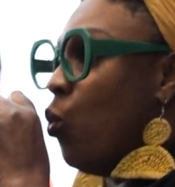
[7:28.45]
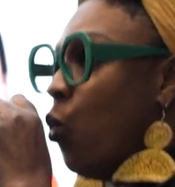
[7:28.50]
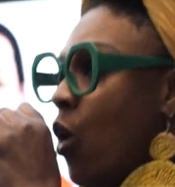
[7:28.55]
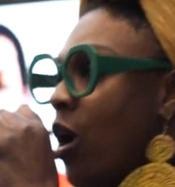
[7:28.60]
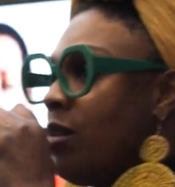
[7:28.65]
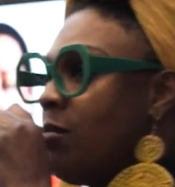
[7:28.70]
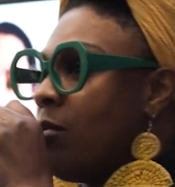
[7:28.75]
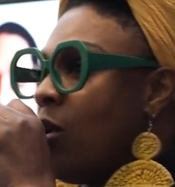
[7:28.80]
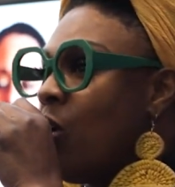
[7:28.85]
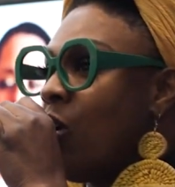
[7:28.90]

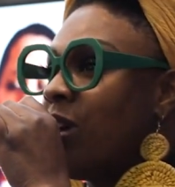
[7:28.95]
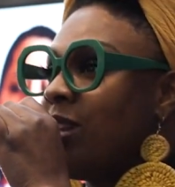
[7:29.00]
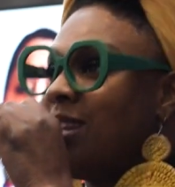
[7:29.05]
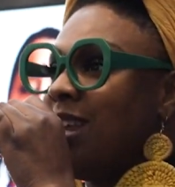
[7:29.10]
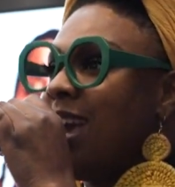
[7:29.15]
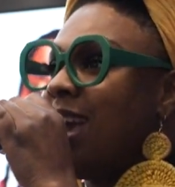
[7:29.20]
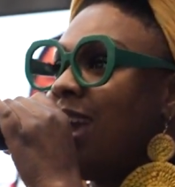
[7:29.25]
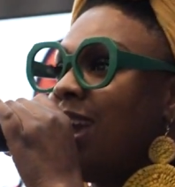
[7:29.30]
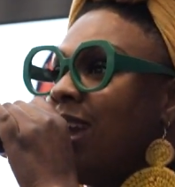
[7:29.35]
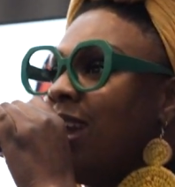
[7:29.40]
One more
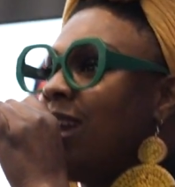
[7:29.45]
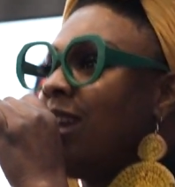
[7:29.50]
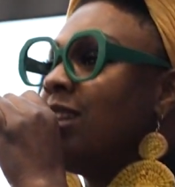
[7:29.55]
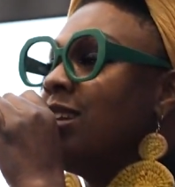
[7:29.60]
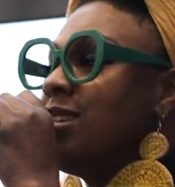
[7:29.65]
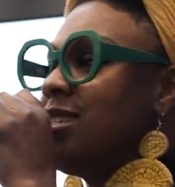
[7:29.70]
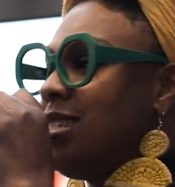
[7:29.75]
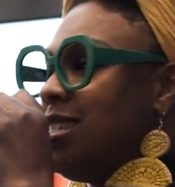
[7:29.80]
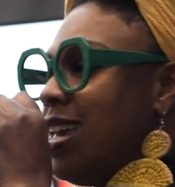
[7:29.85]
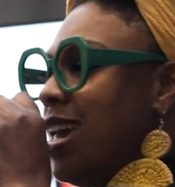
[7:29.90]
day
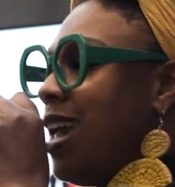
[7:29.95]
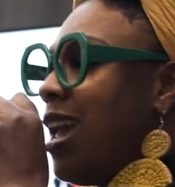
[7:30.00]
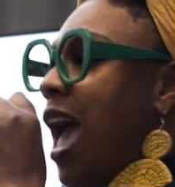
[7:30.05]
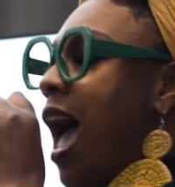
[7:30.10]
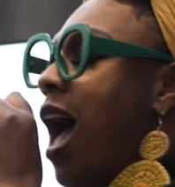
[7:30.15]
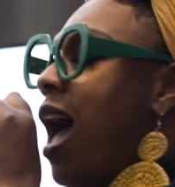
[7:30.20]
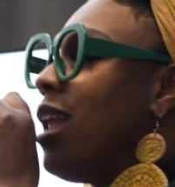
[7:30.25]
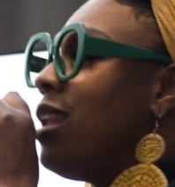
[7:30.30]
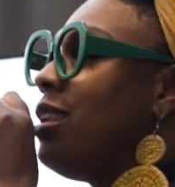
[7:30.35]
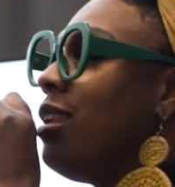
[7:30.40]
to say
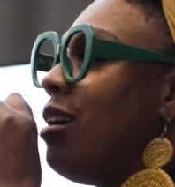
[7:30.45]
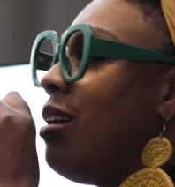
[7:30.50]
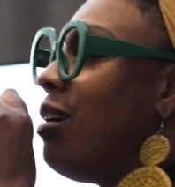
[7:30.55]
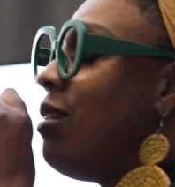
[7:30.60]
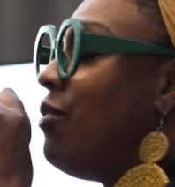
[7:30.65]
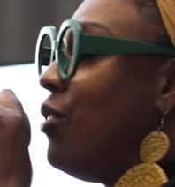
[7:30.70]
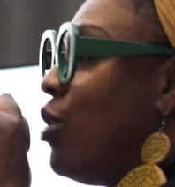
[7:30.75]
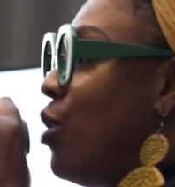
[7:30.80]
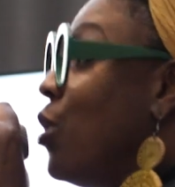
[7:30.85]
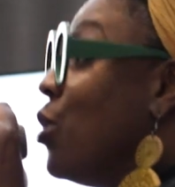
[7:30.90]
I
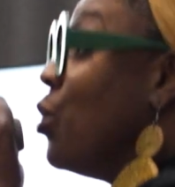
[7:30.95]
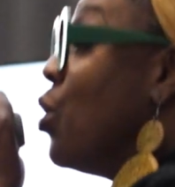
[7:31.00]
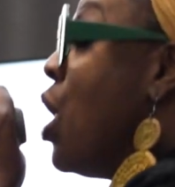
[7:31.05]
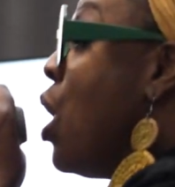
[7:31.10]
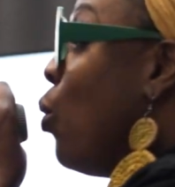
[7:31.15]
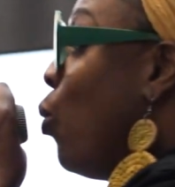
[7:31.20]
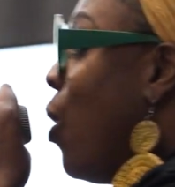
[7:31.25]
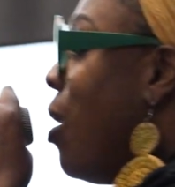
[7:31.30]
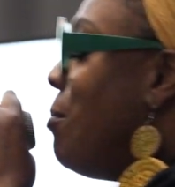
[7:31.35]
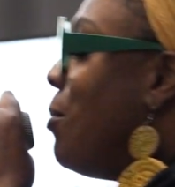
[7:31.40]
love you.
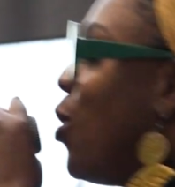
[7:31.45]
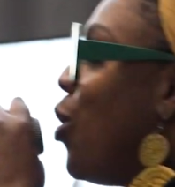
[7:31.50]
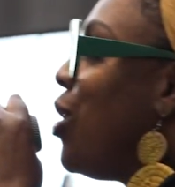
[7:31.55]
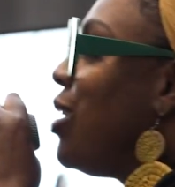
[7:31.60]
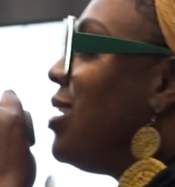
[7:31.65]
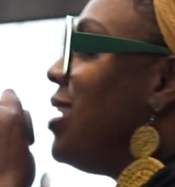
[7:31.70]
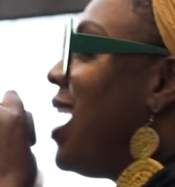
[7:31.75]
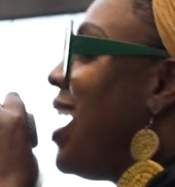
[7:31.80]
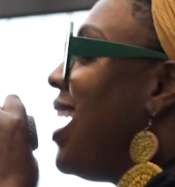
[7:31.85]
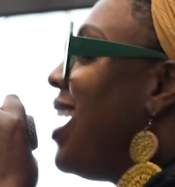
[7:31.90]
One more
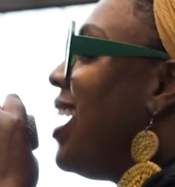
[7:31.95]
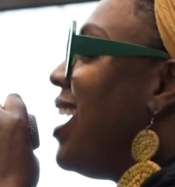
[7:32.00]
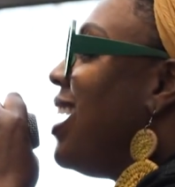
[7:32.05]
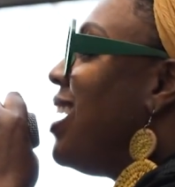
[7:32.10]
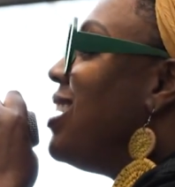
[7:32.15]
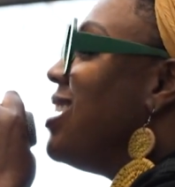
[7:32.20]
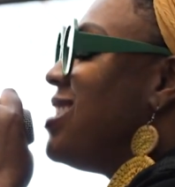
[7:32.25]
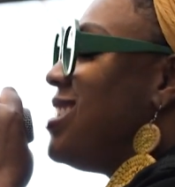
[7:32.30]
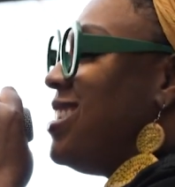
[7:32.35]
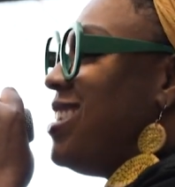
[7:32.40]
day
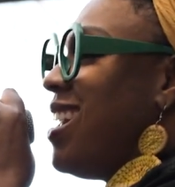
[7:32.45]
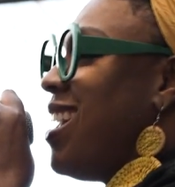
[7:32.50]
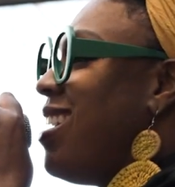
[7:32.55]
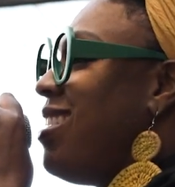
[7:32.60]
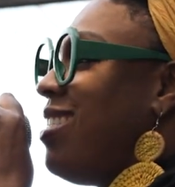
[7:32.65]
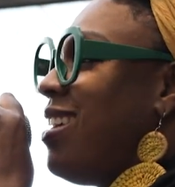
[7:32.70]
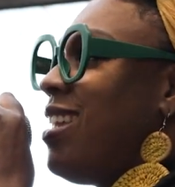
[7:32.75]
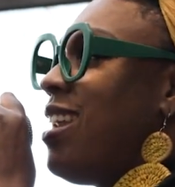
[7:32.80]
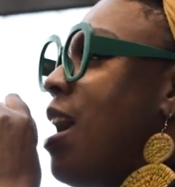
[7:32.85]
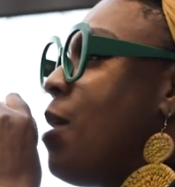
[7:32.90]
to say
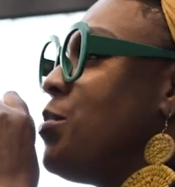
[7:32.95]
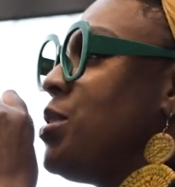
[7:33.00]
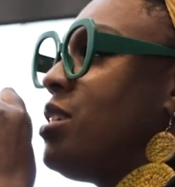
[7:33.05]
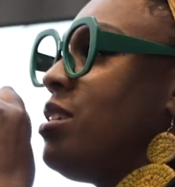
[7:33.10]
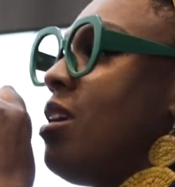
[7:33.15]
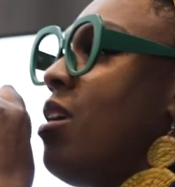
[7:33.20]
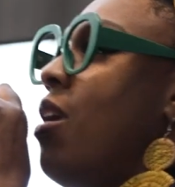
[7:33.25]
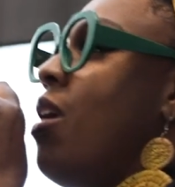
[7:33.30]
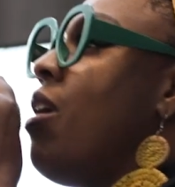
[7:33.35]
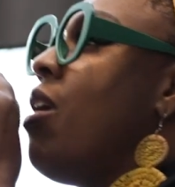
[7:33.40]
that I'm
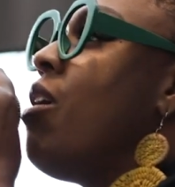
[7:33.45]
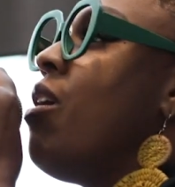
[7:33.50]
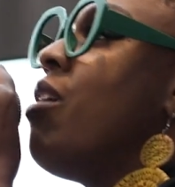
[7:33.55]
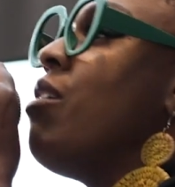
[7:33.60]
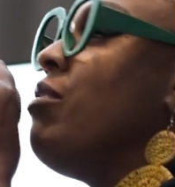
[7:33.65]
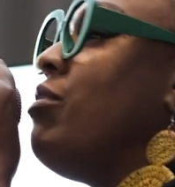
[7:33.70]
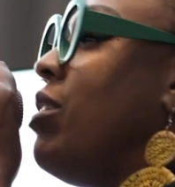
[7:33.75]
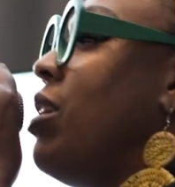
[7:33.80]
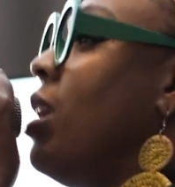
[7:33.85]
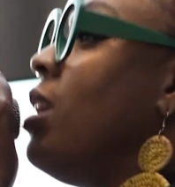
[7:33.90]

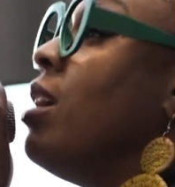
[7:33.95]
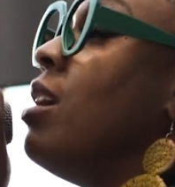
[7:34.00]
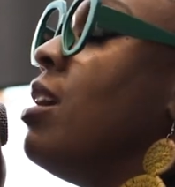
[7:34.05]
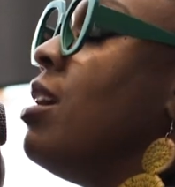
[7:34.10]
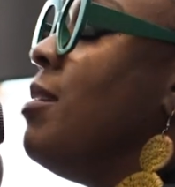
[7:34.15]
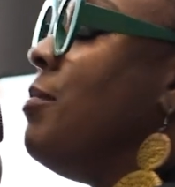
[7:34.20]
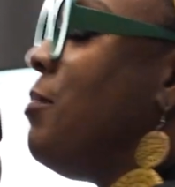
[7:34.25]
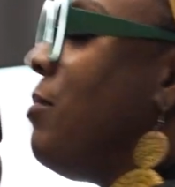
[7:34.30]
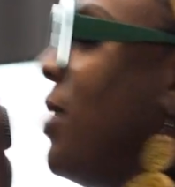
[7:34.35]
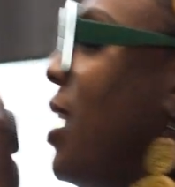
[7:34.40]
sorry.
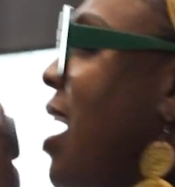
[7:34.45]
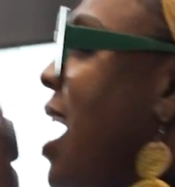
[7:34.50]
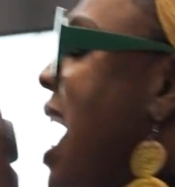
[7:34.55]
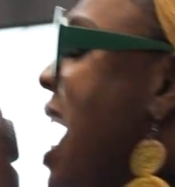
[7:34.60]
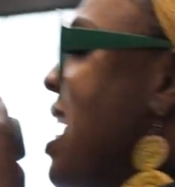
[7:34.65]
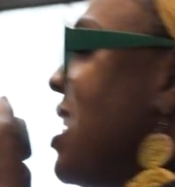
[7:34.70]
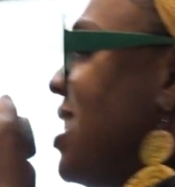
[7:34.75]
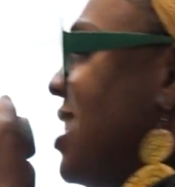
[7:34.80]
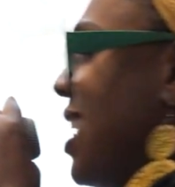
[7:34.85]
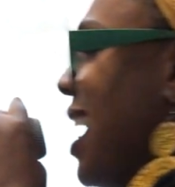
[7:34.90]

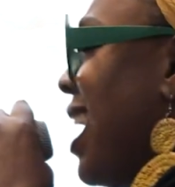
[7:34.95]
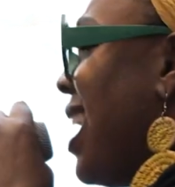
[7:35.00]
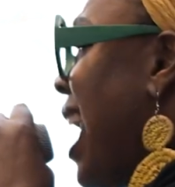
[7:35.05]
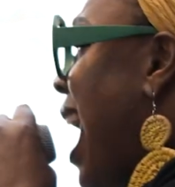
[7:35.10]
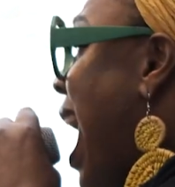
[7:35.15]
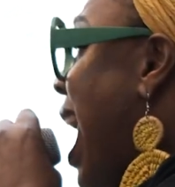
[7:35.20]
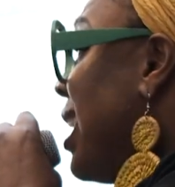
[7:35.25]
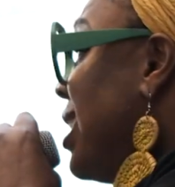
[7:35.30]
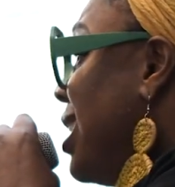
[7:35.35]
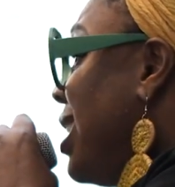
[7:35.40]
Say
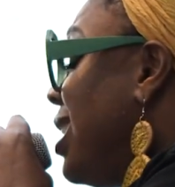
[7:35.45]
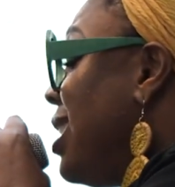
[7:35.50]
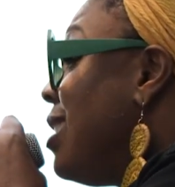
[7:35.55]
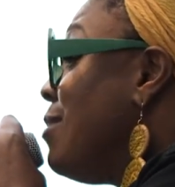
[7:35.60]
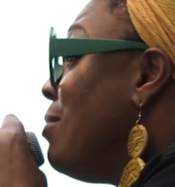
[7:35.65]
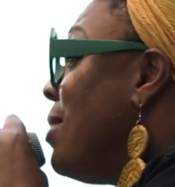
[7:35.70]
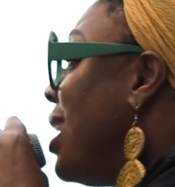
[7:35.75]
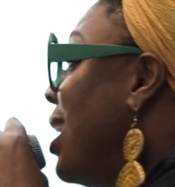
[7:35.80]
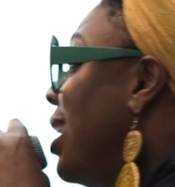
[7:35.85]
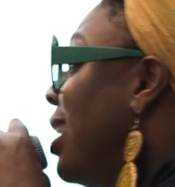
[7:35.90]
I
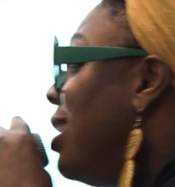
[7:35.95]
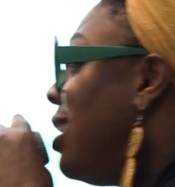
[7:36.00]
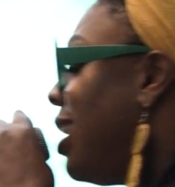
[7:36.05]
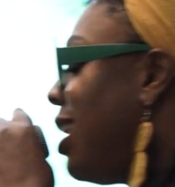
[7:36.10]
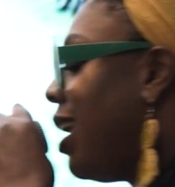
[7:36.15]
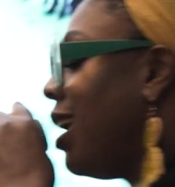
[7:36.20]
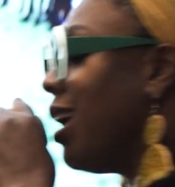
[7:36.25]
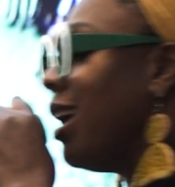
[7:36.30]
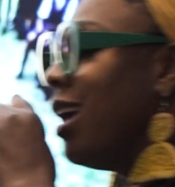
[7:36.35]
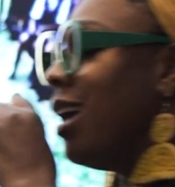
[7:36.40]
didn't mean
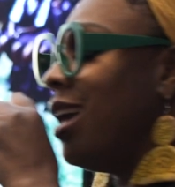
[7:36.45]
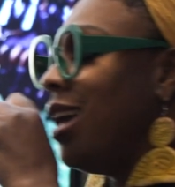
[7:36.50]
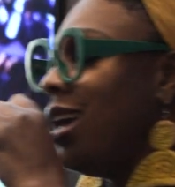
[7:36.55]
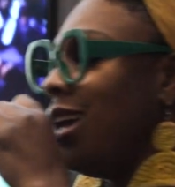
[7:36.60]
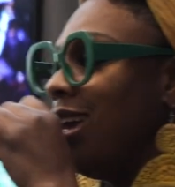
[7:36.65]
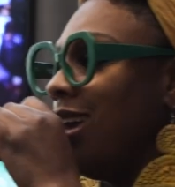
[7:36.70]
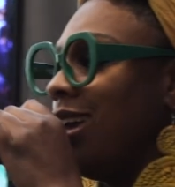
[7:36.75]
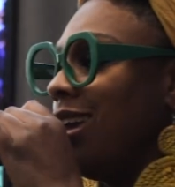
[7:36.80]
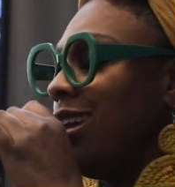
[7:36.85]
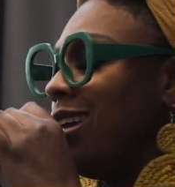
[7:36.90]
it.
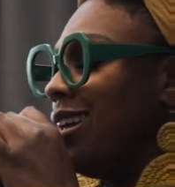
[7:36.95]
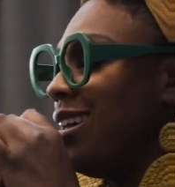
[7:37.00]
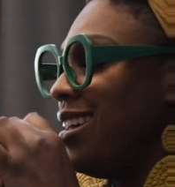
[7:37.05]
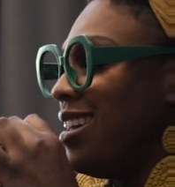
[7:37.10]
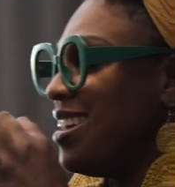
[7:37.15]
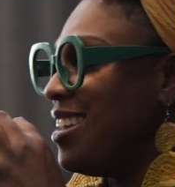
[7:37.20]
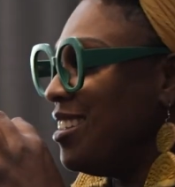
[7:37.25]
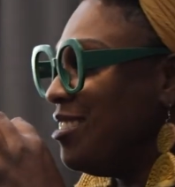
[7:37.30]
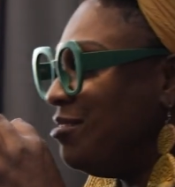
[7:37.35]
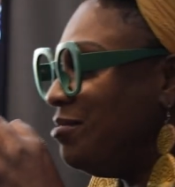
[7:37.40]

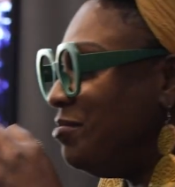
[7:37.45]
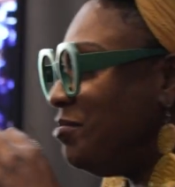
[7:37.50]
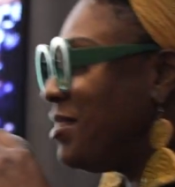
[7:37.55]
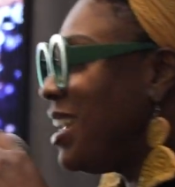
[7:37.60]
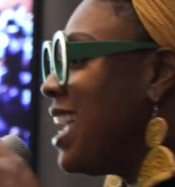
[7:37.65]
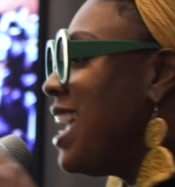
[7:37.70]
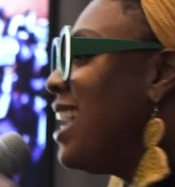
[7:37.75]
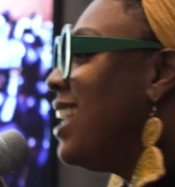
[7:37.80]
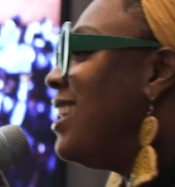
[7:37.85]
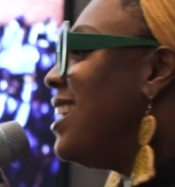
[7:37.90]

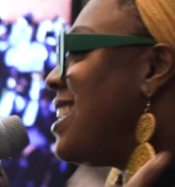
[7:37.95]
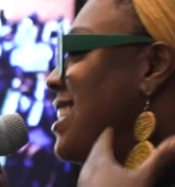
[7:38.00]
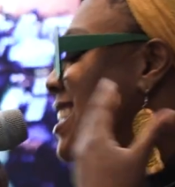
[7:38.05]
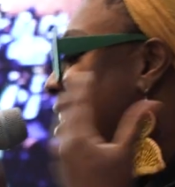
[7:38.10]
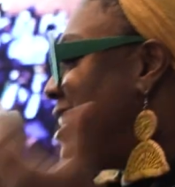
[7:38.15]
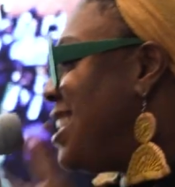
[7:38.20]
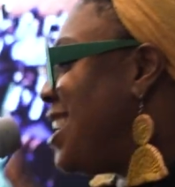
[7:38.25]
Listen